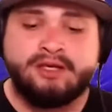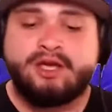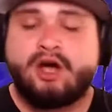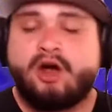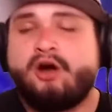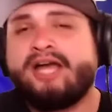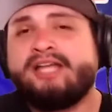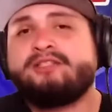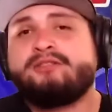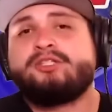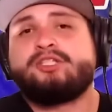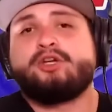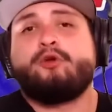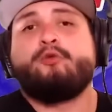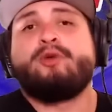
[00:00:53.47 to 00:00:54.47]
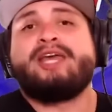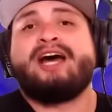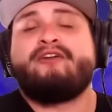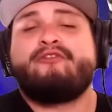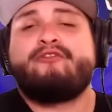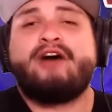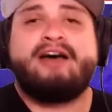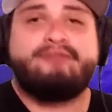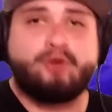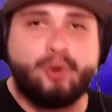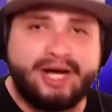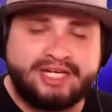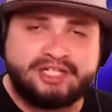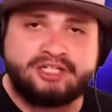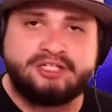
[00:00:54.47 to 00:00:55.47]
All right? So we got 5
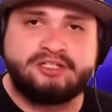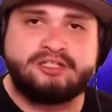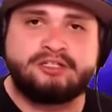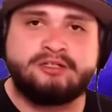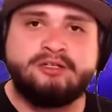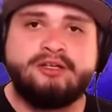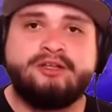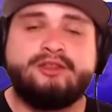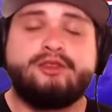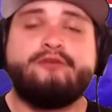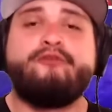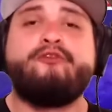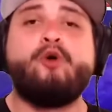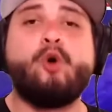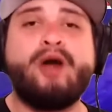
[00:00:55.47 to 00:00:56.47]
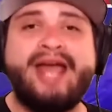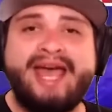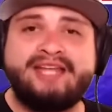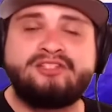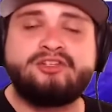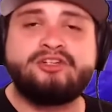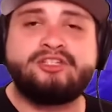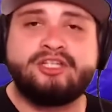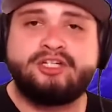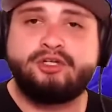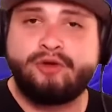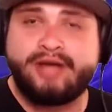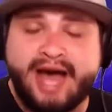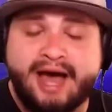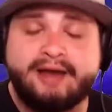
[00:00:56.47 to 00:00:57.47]
questions. The 4 answers that you
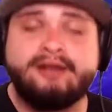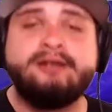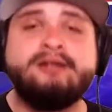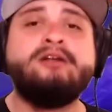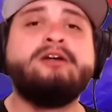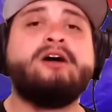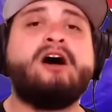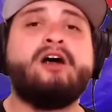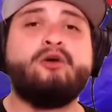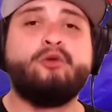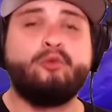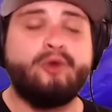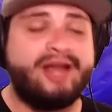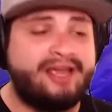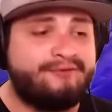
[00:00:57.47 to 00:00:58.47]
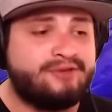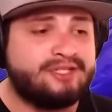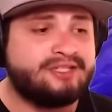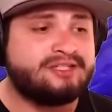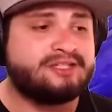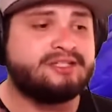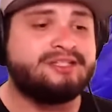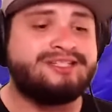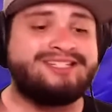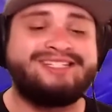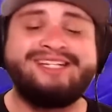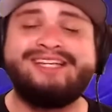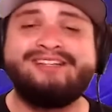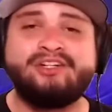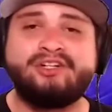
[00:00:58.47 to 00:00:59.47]
got are Ravens,
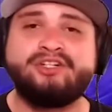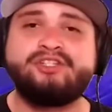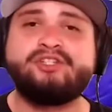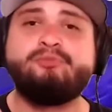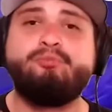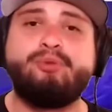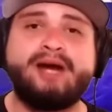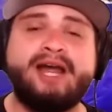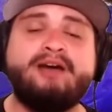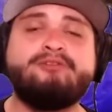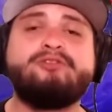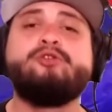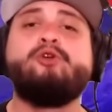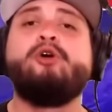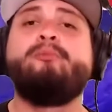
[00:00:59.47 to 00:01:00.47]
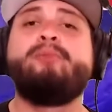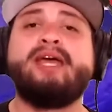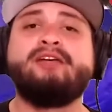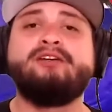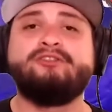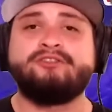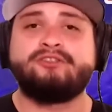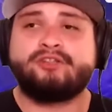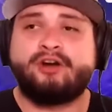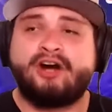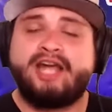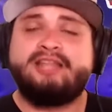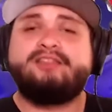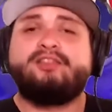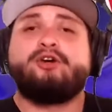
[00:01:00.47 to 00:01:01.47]
Steelers, Browns, or Bengals. All
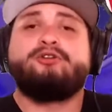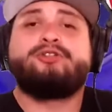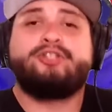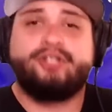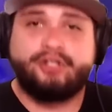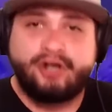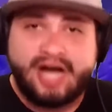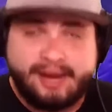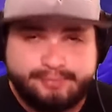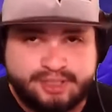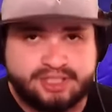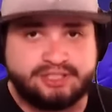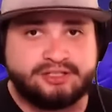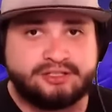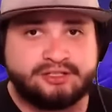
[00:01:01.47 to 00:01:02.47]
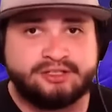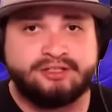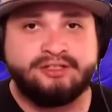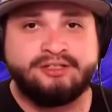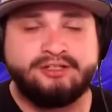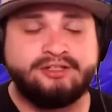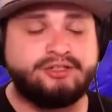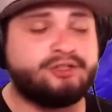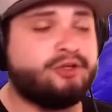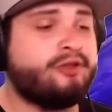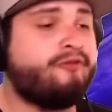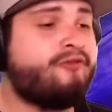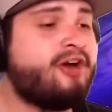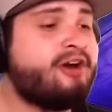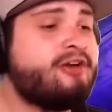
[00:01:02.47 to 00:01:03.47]
right? Those are your options. So the
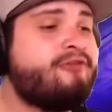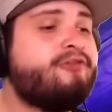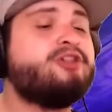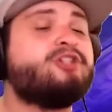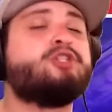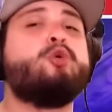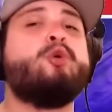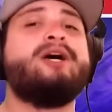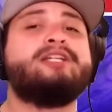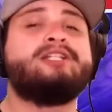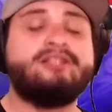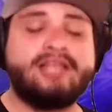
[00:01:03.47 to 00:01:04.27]
very first question